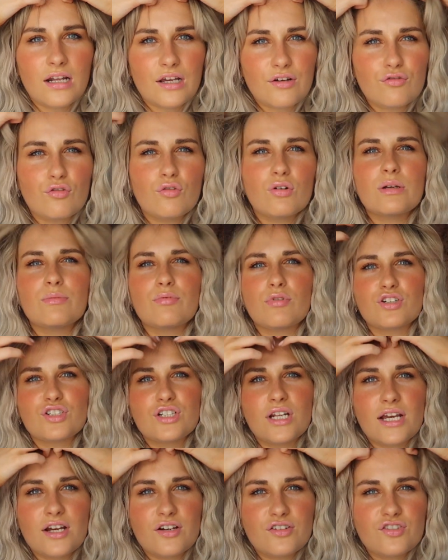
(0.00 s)
like rolly brush
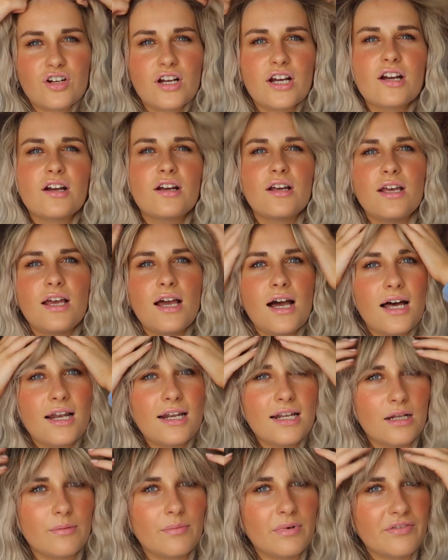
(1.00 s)
in a hairdryer, a
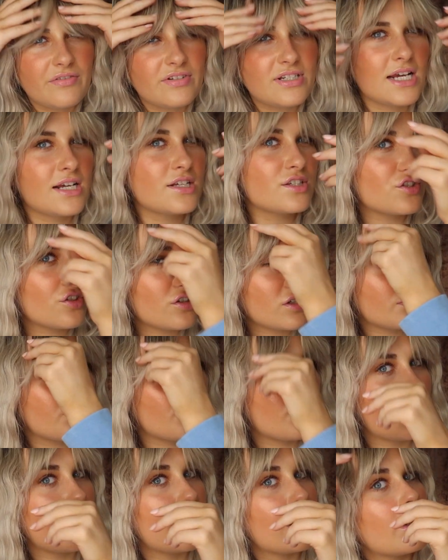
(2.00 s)
little bit of a texture
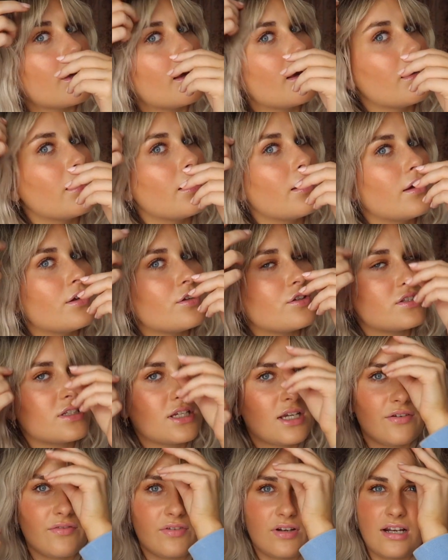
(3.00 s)
spray, just
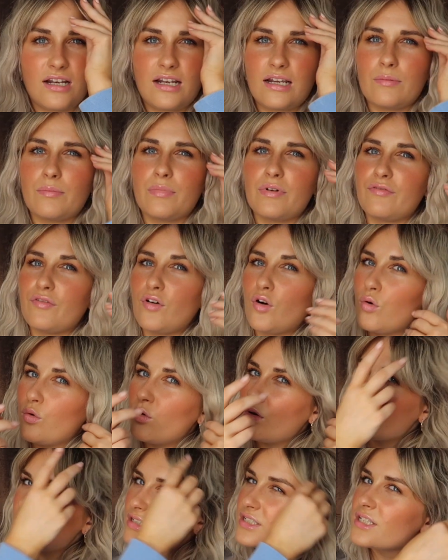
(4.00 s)
give it a little bit of a
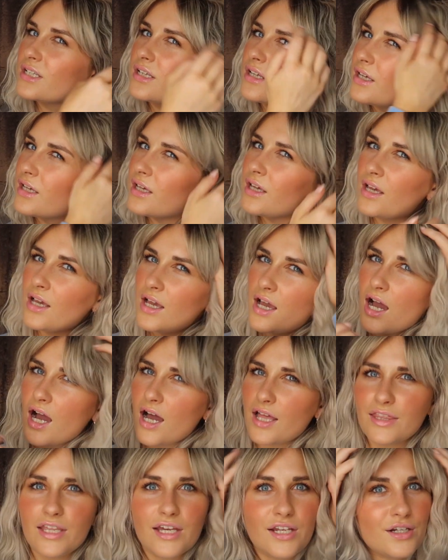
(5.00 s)
hold,
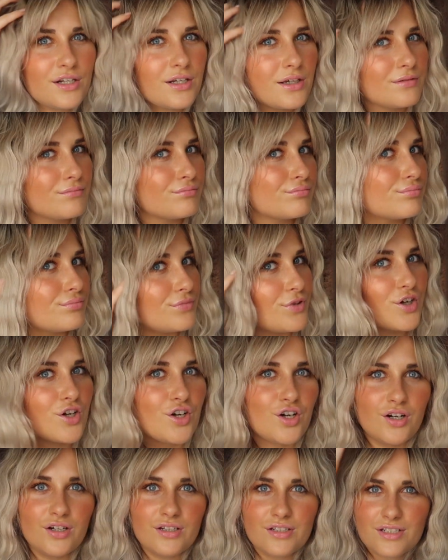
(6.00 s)
and then you're good.